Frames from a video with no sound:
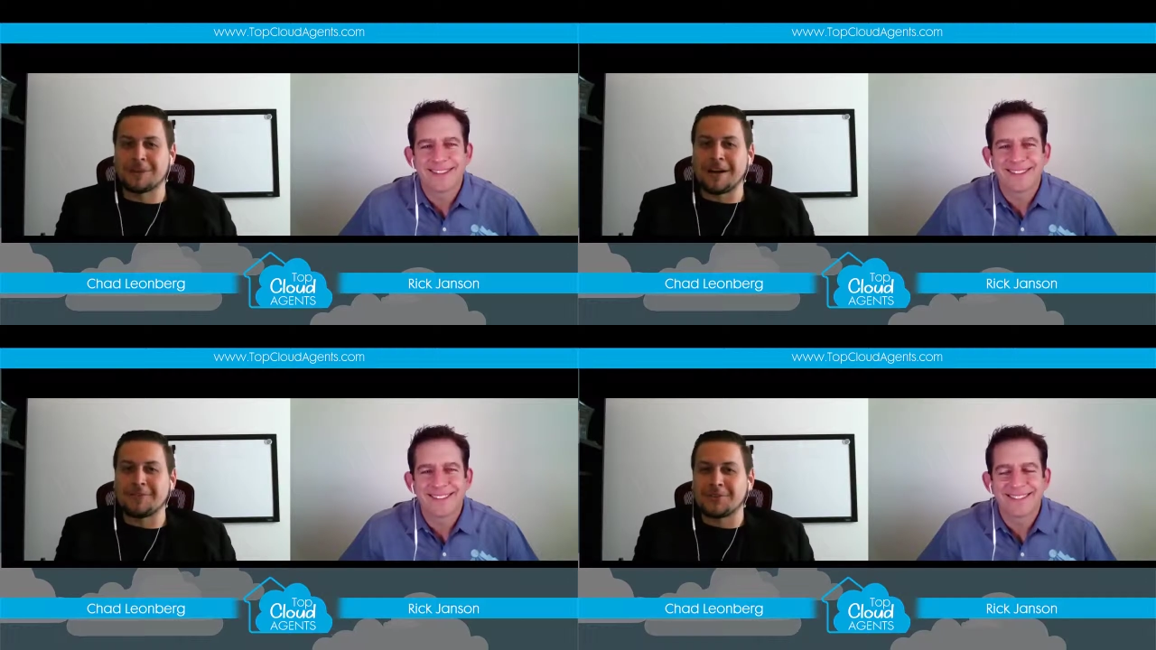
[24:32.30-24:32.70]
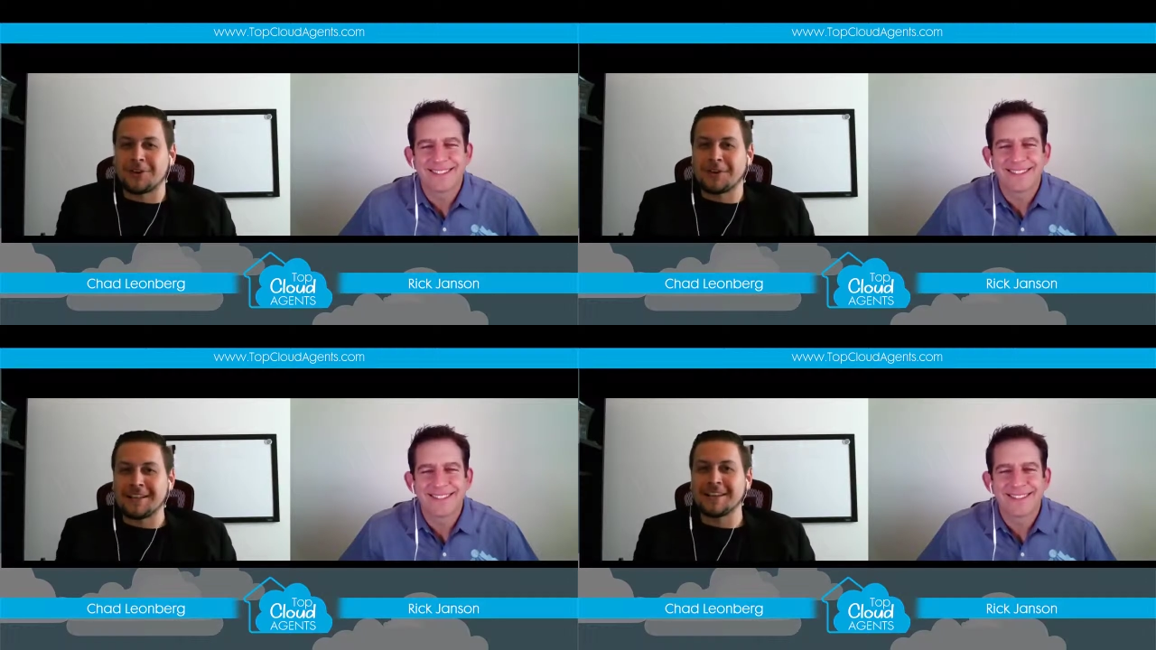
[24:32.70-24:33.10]

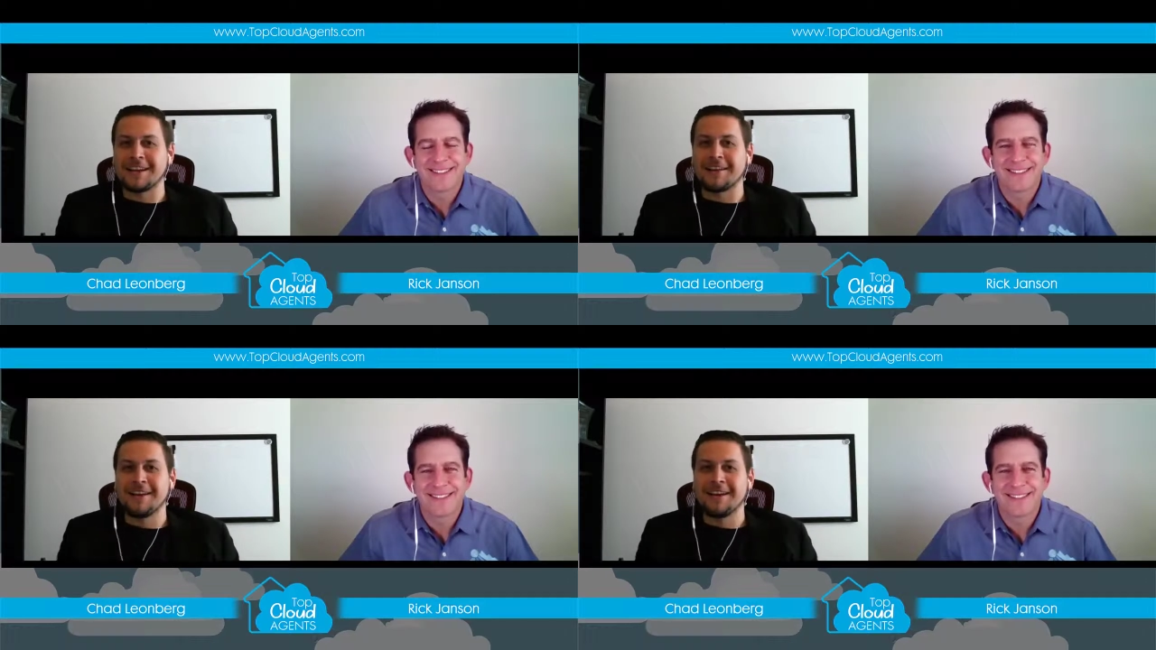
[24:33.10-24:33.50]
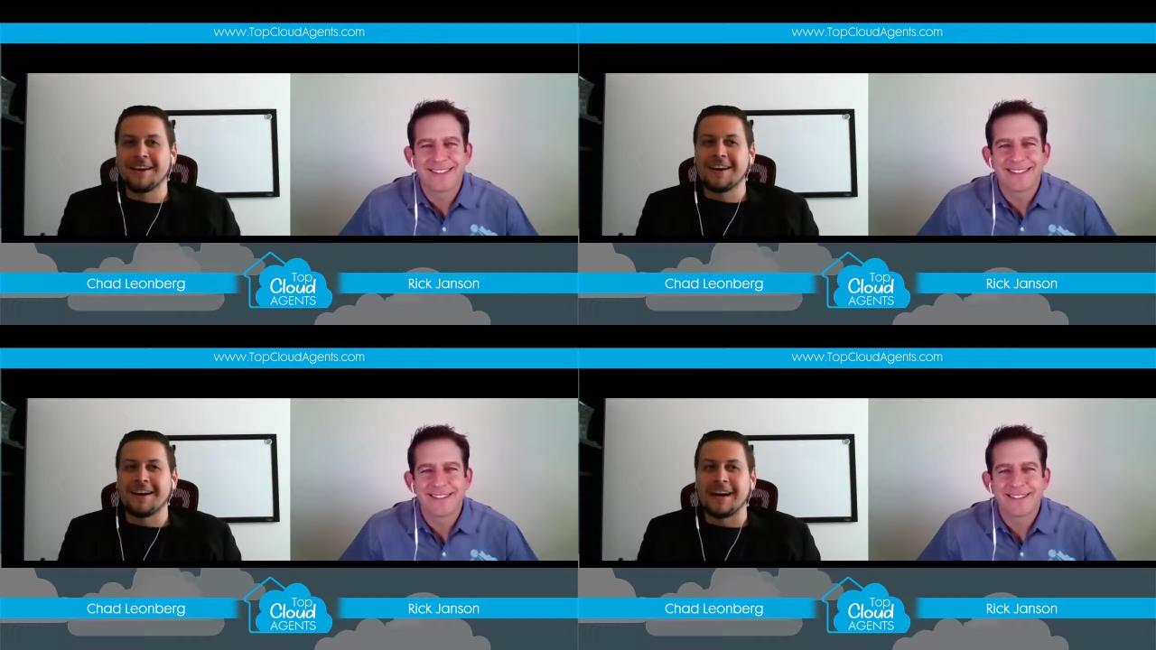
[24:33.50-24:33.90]
Speaker 1: avatar in there.
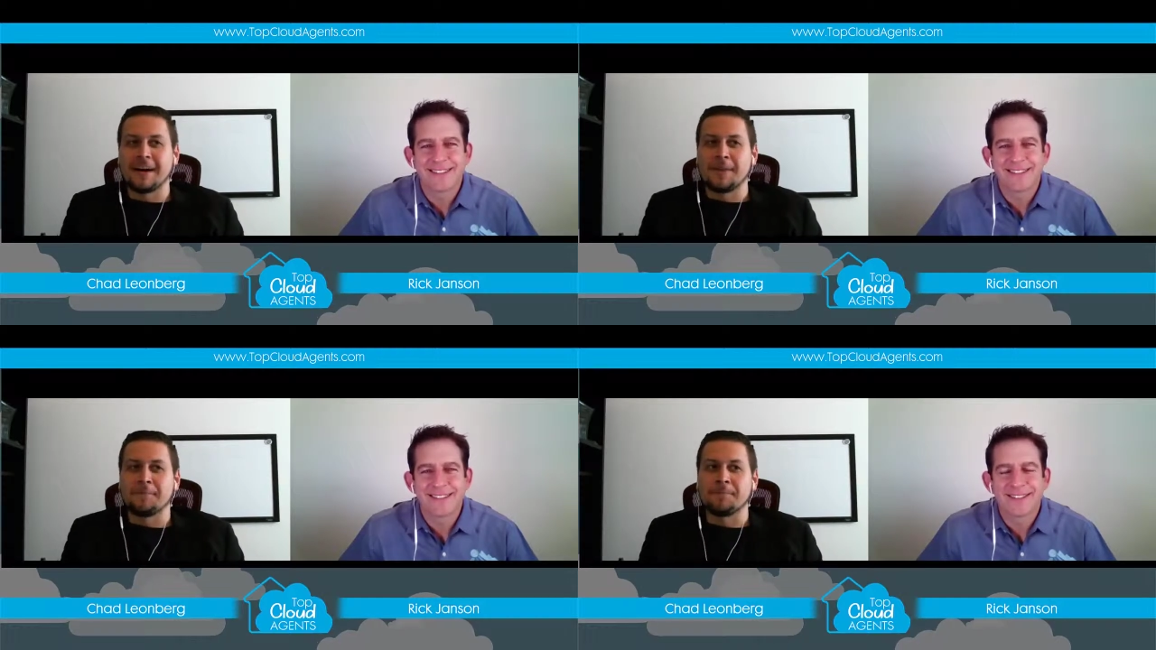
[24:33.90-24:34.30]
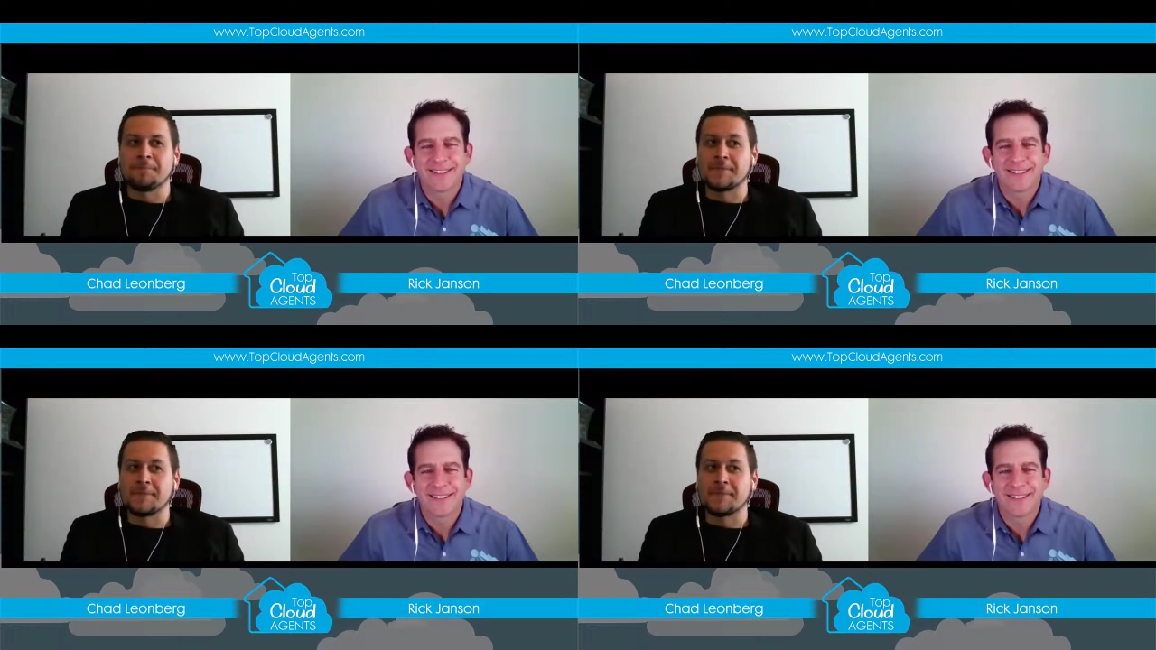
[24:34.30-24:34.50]
Um,